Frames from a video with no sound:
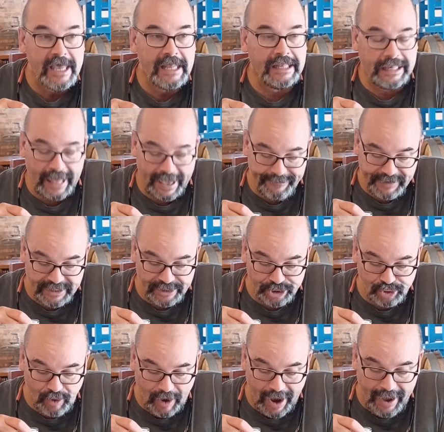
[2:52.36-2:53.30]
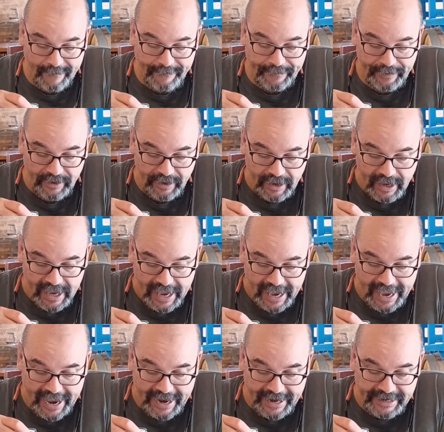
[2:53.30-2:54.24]
Lemon Drop,
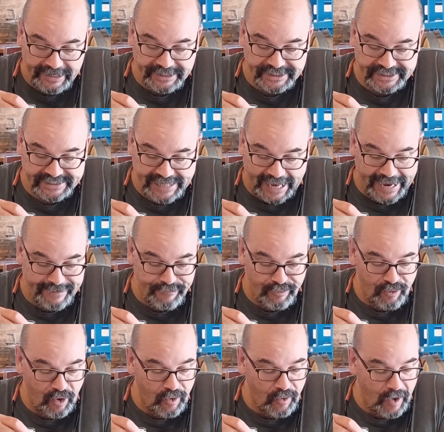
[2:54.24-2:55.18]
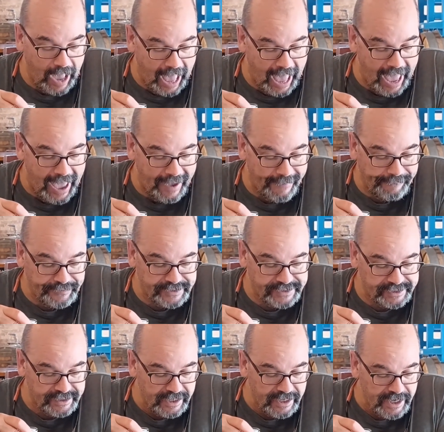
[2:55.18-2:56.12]
and Sabro hops
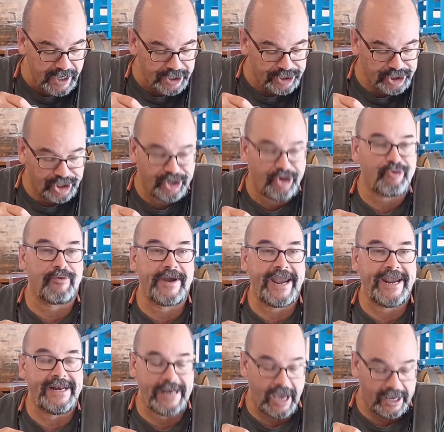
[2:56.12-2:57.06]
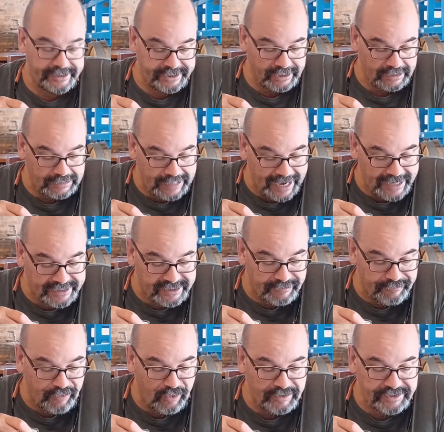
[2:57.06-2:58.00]
to create a
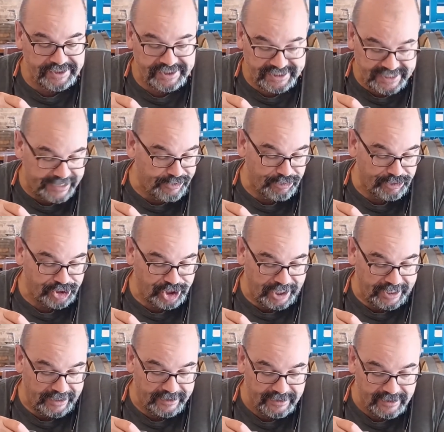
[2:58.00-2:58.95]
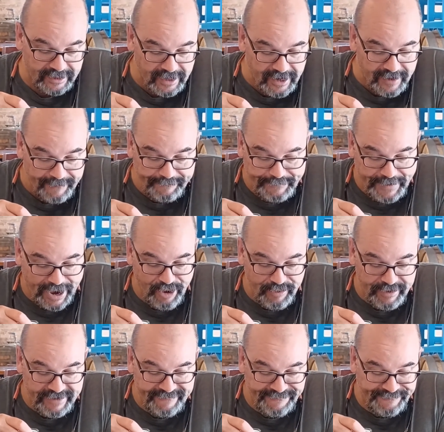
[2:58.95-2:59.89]
delectable synergy.
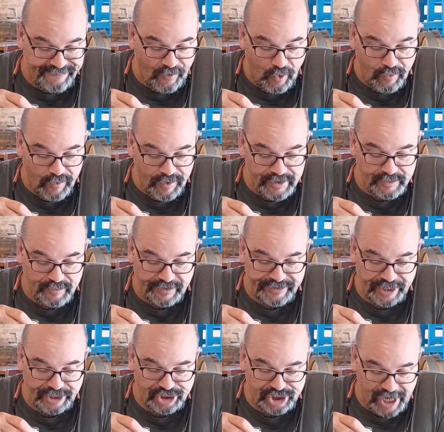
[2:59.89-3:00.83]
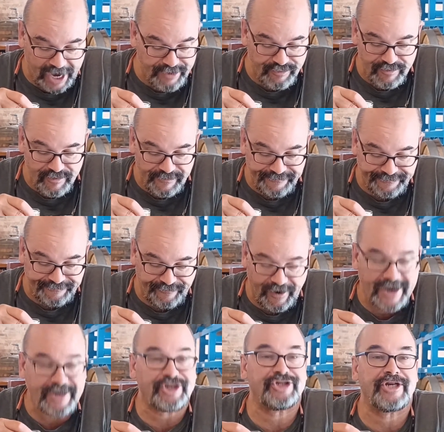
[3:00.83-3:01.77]
Very forward with a general
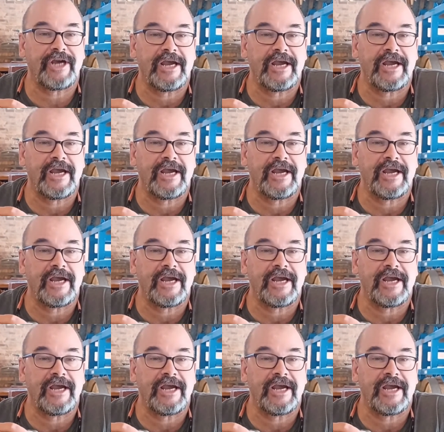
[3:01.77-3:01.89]
fresh